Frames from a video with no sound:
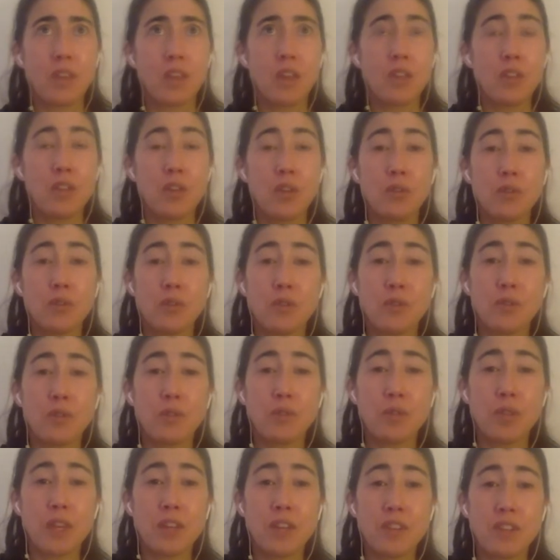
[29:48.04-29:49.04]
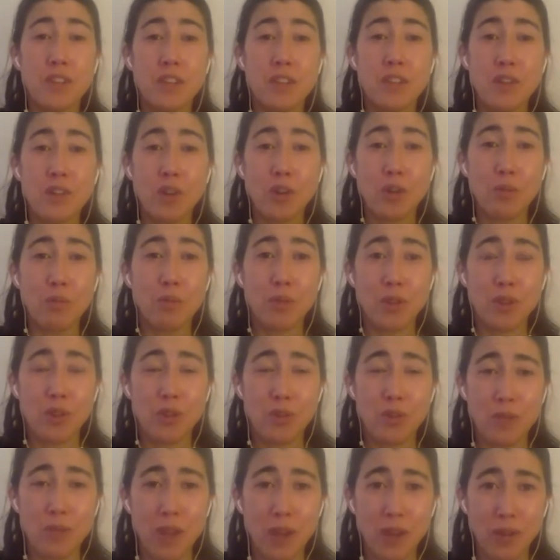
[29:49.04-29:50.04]
Those of you that didn't open your
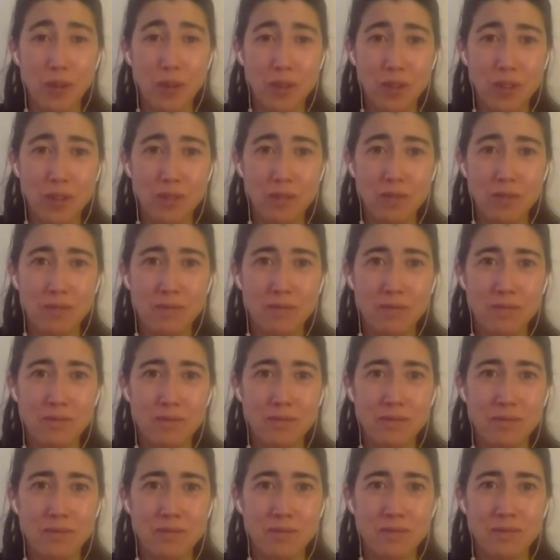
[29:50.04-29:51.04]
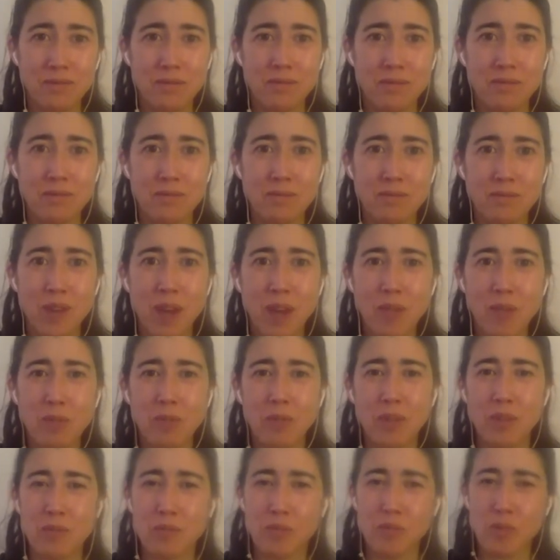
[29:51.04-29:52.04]
mouth
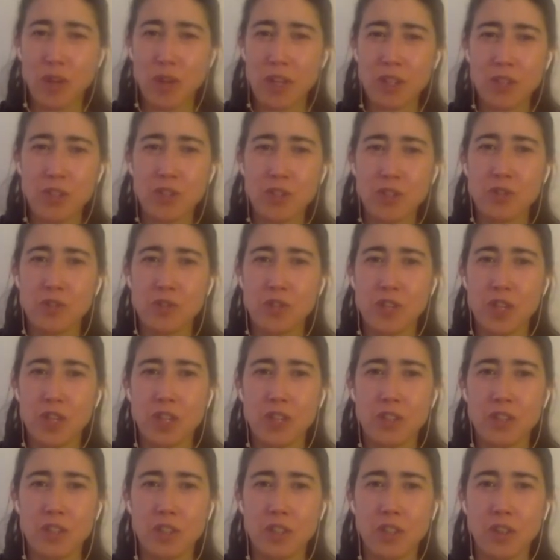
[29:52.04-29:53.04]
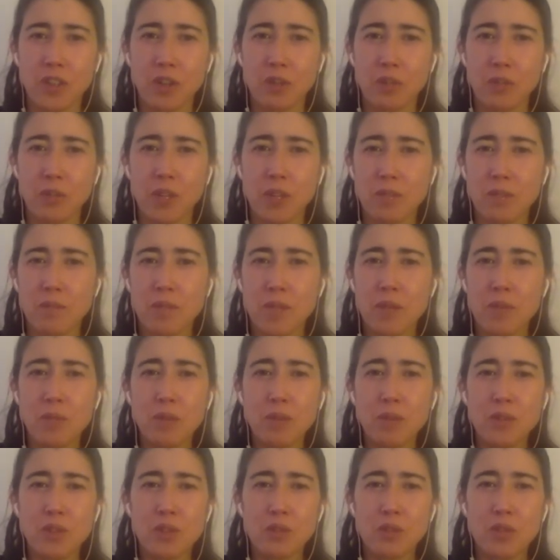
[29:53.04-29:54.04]
probably braced your chest a little bit. And
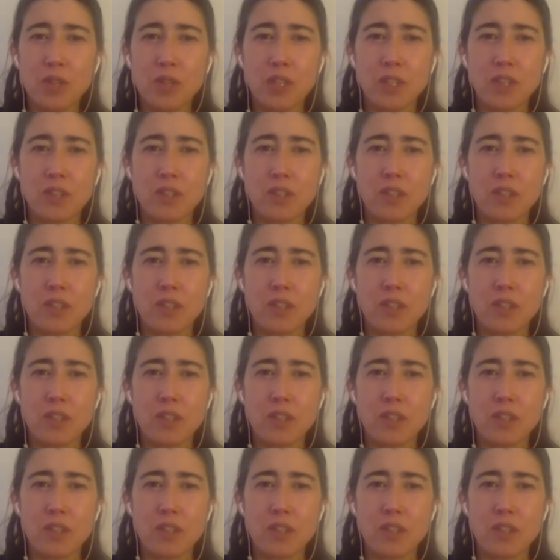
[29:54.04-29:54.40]
people do this.